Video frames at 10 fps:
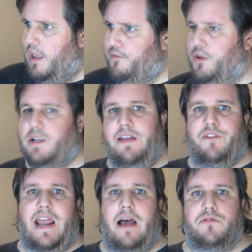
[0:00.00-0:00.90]
If you
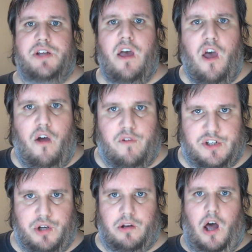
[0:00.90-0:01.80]
leave it out
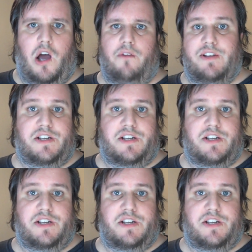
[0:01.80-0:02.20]
for too long,